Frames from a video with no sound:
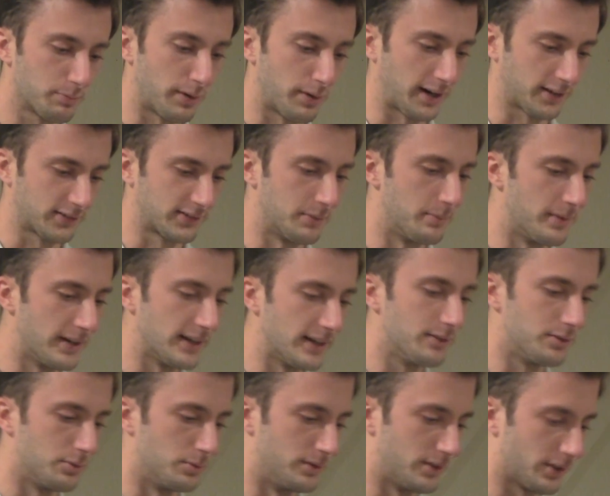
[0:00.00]
proximity
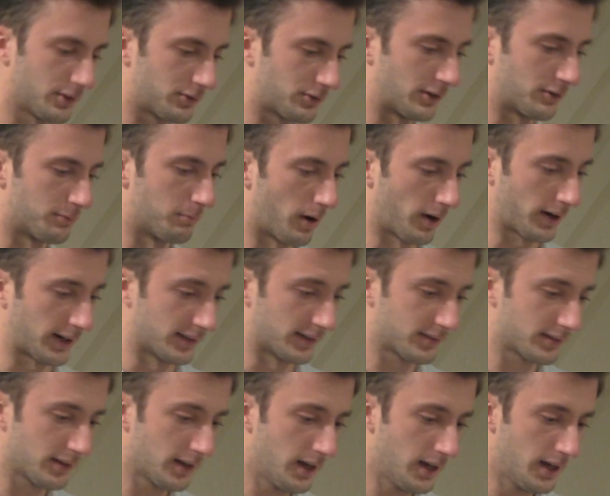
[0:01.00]
to industrious
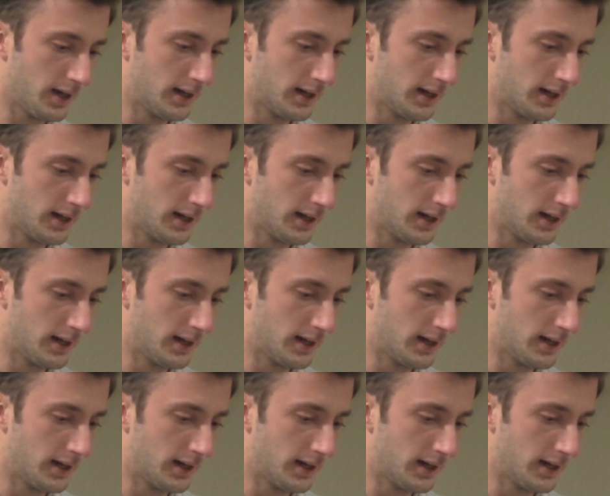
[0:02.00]
markets,